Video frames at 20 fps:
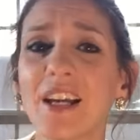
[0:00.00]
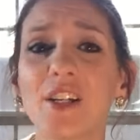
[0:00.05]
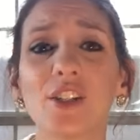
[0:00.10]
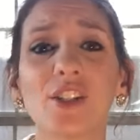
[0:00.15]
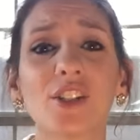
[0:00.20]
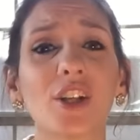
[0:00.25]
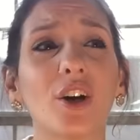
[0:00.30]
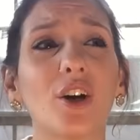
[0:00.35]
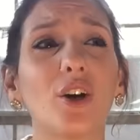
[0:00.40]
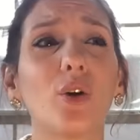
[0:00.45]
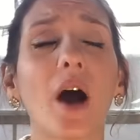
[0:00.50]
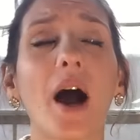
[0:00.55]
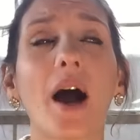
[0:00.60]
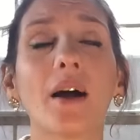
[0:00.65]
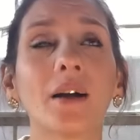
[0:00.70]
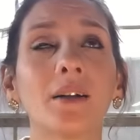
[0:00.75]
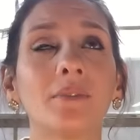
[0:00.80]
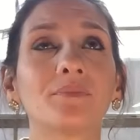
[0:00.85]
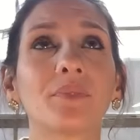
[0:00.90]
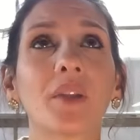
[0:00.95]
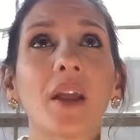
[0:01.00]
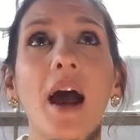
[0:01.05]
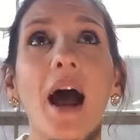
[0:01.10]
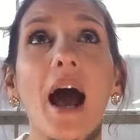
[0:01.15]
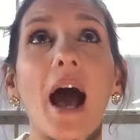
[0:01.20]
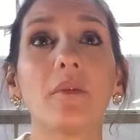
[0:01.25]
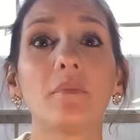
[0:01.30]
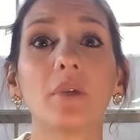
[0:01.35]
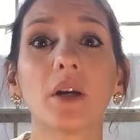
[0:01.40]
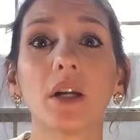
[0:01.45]
So
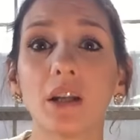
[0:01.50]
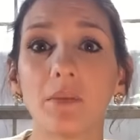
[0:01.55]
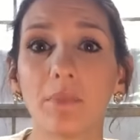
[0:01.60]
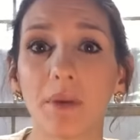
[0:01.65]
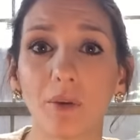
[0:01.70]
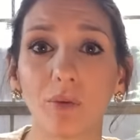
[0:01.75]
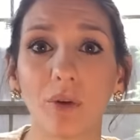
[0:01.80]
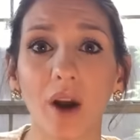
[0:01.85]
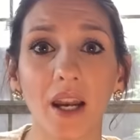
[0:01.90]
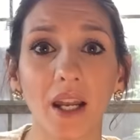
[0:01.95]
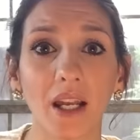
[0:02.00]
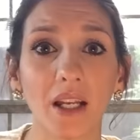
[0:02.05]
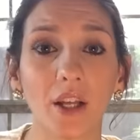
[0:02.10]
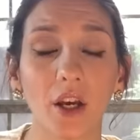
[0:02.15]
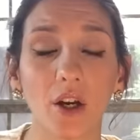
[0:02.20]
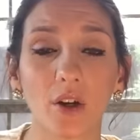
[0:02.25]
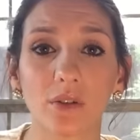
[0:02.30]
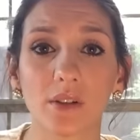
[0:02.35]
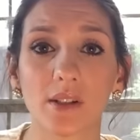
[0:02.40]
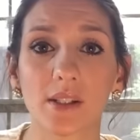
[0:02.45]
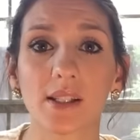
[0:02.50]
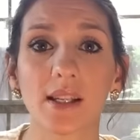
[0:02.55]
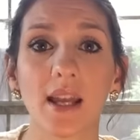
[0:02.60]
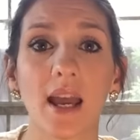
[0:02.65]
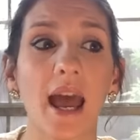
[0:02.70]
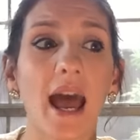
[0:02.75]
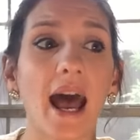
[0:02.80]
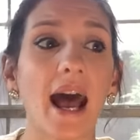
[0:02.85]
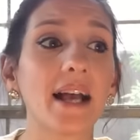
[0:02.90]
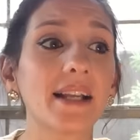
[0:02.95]
I'm gonna be writing notes
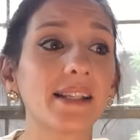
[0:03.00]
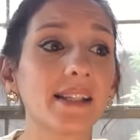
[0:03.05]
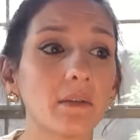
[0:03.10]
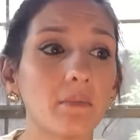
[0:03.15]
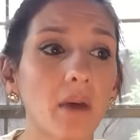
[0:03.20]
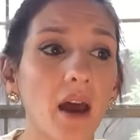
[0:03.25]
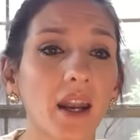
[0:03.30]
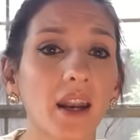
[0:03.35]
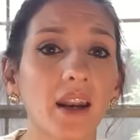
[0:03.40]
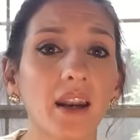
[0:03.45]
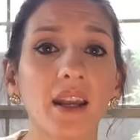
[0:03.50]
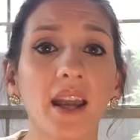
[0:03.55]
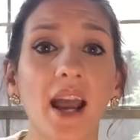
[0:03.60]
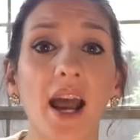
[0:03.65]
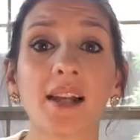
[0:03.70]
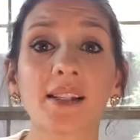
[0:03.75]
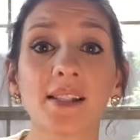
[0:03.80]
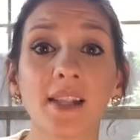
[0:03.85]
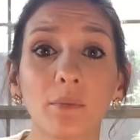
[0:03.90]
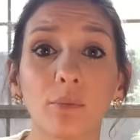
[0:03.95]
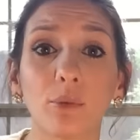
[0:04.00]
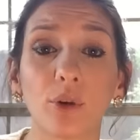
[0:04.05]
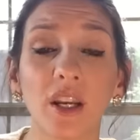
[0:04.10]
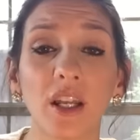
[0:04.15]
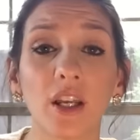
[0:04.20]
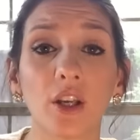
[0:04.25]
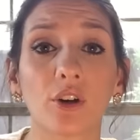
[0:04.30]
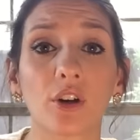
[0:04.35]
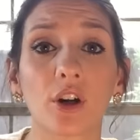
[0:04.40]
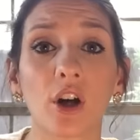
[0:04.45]
as I'm editing, as I'm
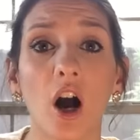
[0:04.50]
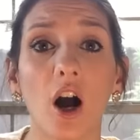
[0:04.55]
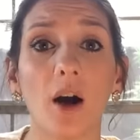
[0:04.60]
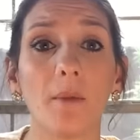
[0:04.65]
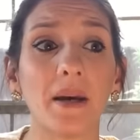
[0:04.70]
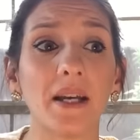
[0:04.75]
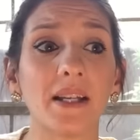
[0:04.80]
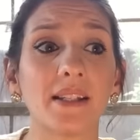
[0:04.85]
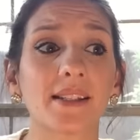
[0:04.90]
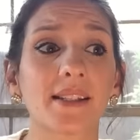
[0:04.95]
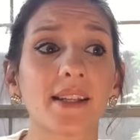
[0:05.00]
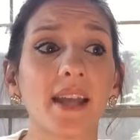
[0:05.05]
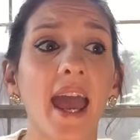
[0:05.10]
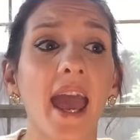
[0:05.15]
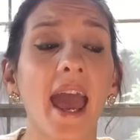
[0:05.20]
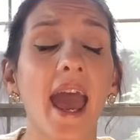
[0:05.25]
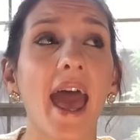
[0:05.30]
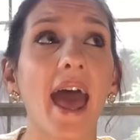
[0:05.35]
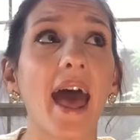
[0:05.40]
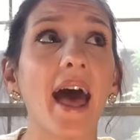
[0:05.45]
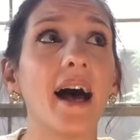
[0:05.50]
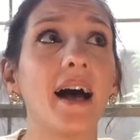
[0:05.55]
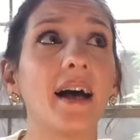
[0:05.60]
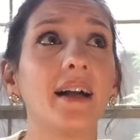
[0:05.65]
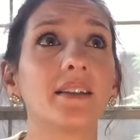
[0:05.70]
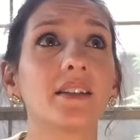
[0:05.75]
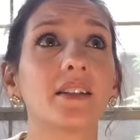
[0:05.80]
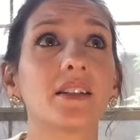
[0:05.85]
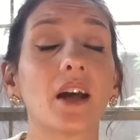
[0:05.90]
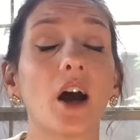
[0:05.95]
reading your comments,
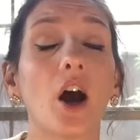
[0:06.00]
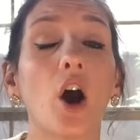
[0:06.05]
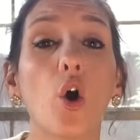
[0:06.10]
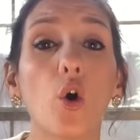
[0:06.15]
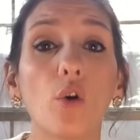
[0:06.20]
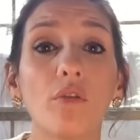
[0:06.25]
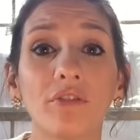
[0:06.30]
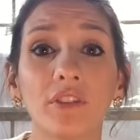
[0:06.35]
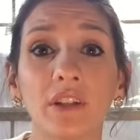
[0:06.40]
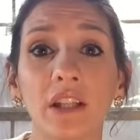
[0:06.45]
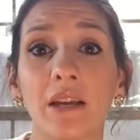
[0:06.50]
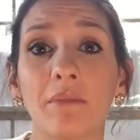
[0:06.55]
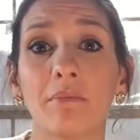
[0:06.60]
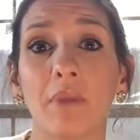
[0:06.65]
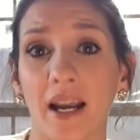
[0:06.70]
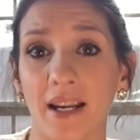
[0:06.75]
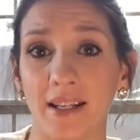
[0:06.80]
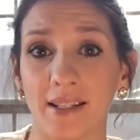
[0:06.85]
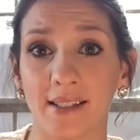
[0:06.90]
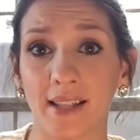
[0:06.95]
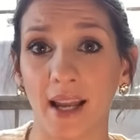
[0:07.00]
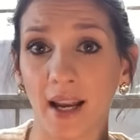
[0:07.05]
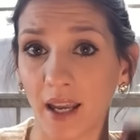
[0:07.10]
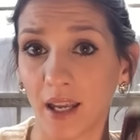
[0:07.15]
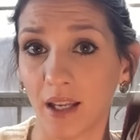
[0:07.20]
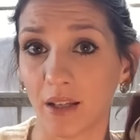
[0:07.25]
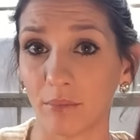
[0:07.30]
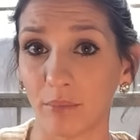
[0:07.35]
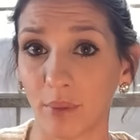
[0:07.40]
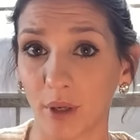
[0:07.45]
and hopefully my
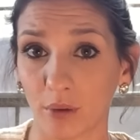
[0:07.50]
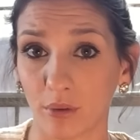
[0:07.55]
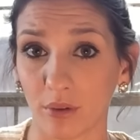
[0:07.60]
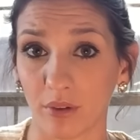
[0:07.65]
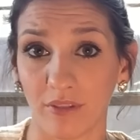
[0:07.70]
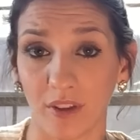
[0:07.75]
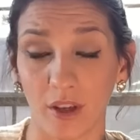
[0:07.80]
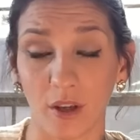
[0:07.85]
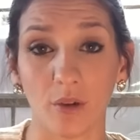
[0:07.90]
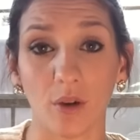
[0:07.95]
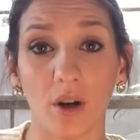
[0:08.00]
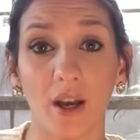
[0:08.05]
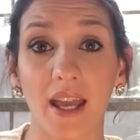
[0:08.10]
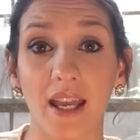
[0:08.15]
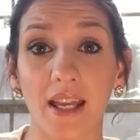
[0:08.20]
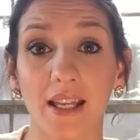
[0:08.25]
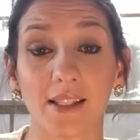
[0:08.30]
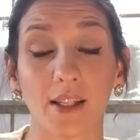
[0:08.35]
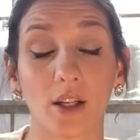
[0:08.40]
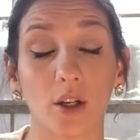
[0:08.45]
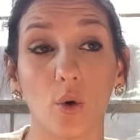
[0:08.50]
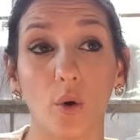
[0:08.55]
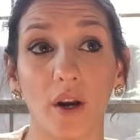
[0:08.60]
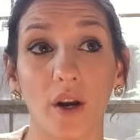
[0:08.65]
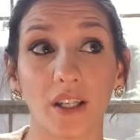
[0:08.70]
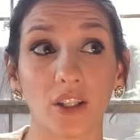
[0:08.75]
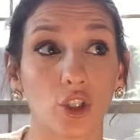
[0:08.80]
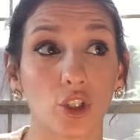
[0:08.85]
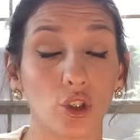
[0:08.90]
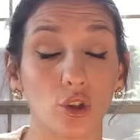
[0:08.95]
second book review is
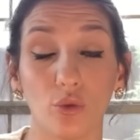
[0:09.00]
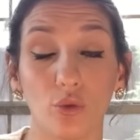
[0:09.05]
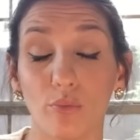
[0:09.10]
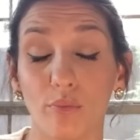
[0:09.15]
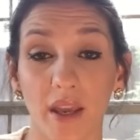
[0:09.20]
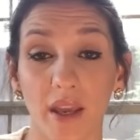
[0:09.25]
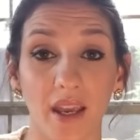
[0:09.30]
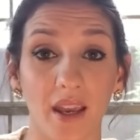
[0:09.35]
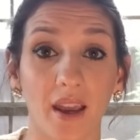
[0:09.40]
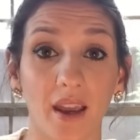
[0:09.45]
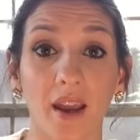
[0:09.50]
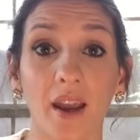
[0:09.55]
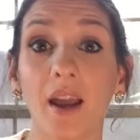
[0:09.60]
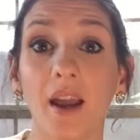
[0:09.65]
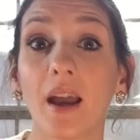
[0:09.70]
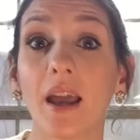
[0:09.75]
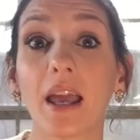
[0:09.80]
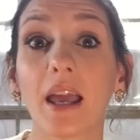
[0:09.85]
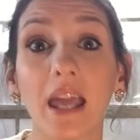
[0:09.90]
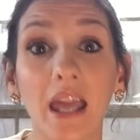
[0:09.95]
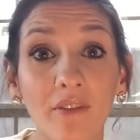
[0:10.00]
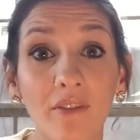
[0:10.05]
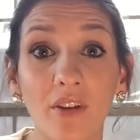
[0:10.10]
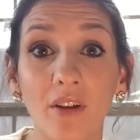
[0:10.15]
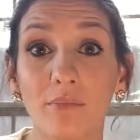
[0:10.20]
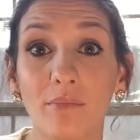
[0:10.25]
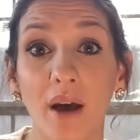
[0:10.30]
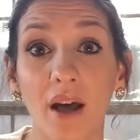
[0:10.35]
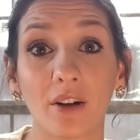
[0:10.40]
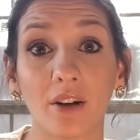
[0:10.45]
going to be
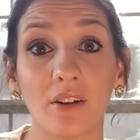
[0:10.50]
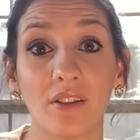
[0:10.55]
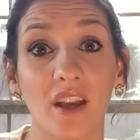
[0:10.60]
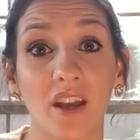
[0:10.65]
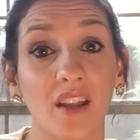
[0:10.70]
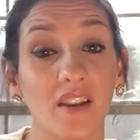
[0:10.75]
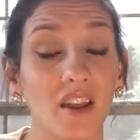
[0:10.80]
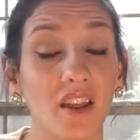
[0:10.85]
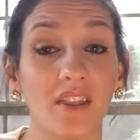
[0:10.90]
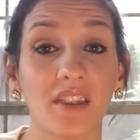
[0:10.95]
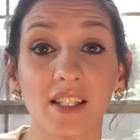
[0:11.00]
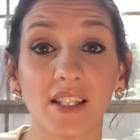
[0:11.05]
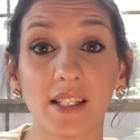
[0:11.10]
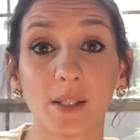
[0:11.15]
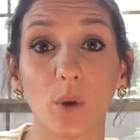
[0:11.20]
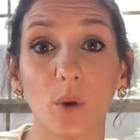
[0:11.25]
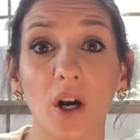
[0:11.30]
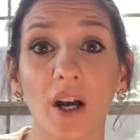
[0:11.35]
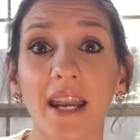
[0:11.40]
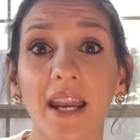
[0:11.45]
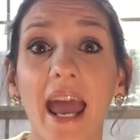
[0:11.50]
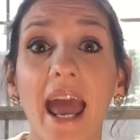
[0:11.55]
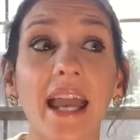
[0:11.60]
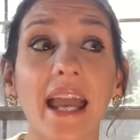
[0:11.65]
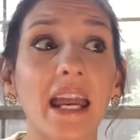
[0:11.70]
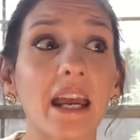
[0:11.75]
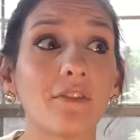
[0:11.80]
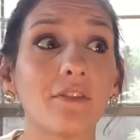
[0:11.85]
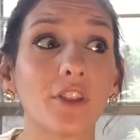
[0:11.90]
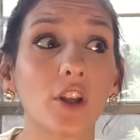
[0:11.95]
even better than this one.
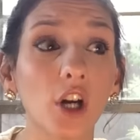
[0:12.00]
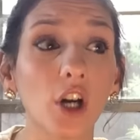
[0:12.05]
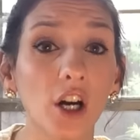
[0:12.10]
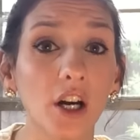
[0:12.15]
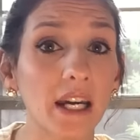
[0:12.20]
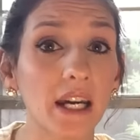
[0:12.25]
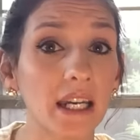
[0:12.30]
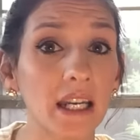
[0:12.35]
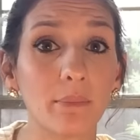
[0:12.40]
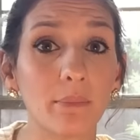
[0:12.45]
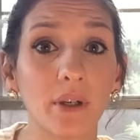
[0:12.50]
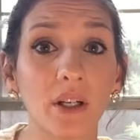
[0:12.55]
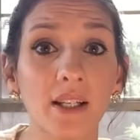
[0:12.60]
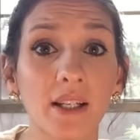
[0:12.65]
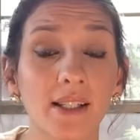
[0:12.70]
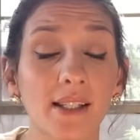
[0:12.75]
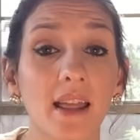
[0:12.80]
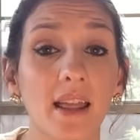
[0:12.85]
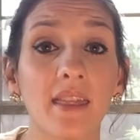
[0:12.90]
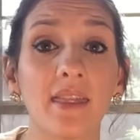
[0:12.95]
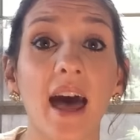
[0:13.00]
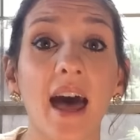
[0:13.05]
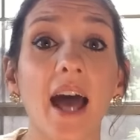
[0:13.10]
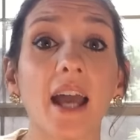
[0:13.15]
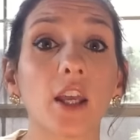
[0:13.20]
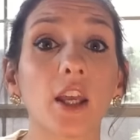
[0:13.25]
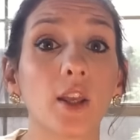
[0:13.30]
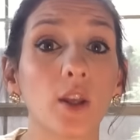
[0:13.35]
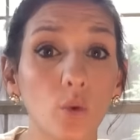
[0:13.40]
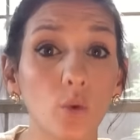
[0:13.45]
And if there are any books
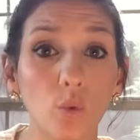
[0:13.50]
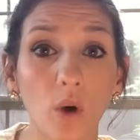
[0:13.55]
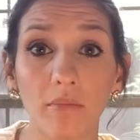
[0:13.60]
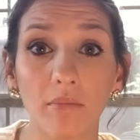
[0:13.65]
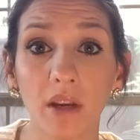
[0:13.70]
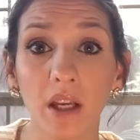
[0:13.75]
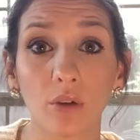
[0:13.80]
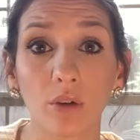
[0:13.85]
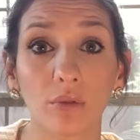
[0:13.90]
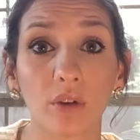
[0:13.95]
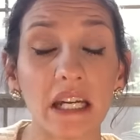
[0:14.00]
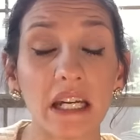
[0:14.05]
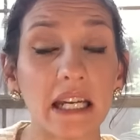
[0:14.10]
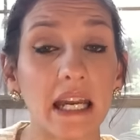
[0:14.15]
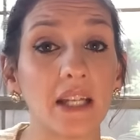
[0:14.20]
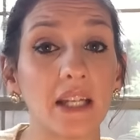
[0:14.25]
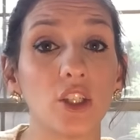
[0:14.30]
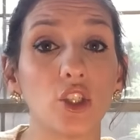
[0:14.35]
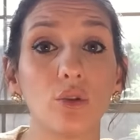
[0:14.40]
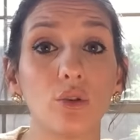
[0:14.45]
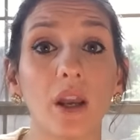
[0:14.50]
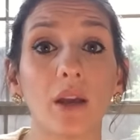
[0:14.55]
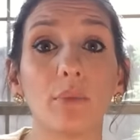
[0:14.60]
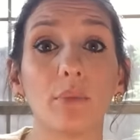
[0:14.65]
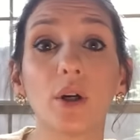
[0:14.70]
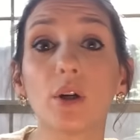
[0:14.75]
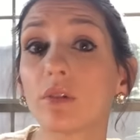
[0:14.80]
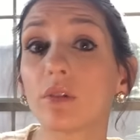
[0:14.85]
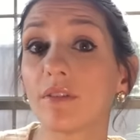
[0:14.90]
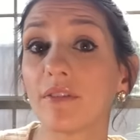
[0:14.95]
that you want me to read and do a
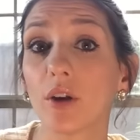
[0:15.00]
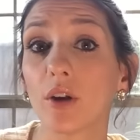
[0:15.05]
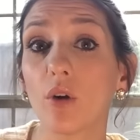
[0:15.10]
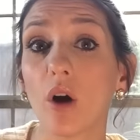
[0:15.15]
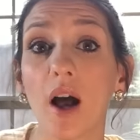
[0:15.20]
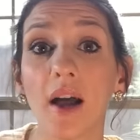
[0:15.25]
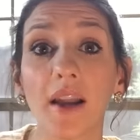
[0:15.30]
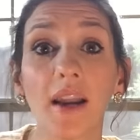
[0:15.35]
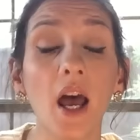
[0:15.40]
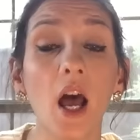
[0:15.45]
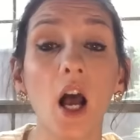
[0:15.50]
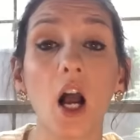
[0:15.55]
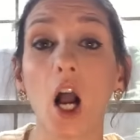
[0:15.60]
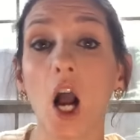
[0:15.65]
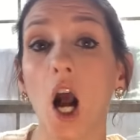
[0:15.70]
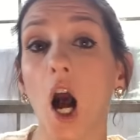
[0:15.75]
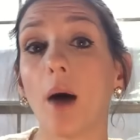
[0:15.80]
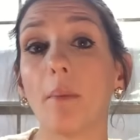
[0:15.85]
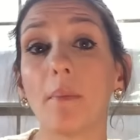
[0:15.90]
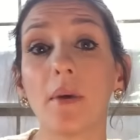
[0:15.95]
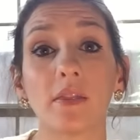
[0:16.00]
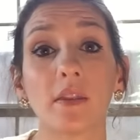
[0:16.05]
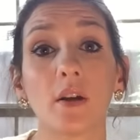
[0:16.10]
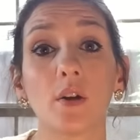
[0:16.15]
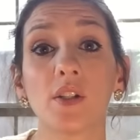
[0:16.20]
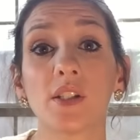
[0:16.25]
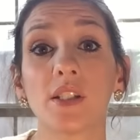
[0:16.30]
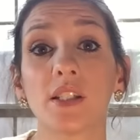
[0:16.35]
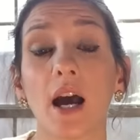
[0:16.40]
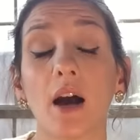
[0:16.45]
book review on, comment
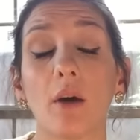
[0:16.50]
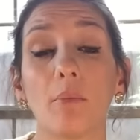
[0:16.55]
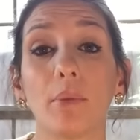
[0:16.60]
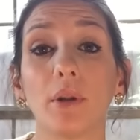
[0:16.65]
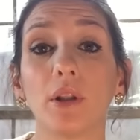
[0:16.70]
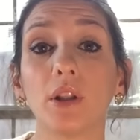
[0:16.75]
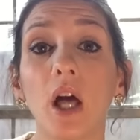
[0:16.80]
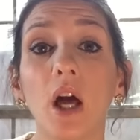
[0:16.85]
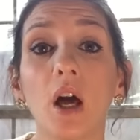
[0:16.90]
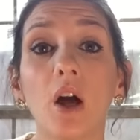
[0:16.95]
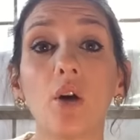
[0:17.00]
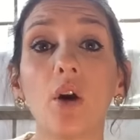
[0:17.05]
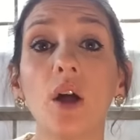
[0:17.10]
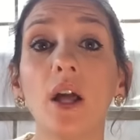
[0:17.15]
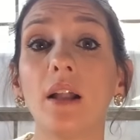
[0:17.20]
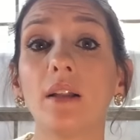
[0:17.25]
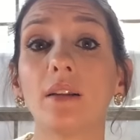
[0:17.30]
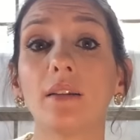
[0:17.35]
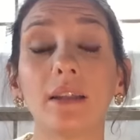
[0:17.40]
those down below.